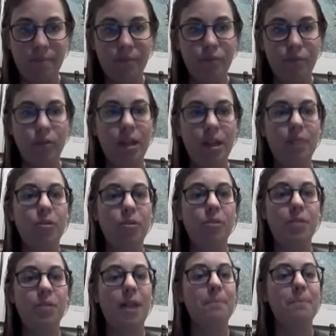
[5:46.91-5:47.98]
We will
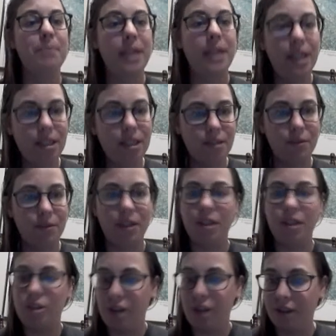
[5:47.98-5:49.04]
compete with
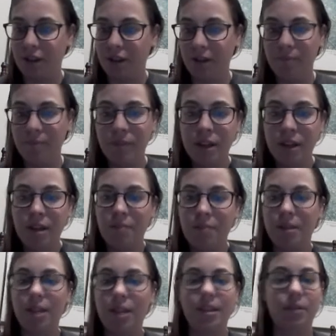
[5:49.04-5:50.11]
each other
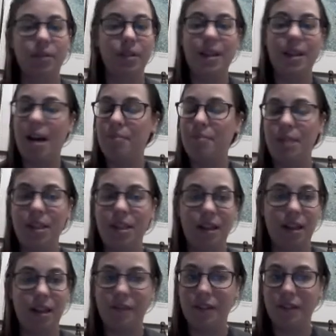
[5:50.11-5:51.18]
because there will not be
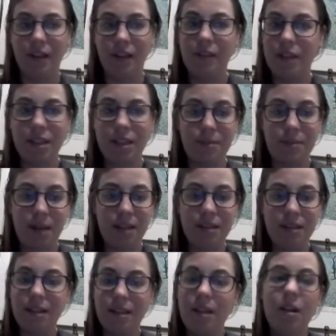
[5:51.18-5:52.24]
enough living
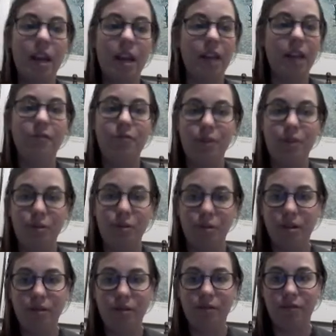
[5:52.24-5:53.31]
space and food
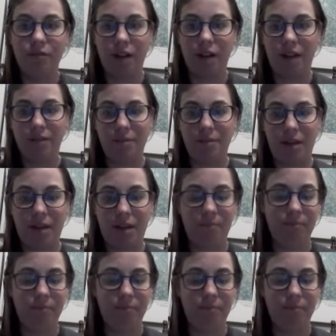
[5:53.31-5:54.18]
for everybody.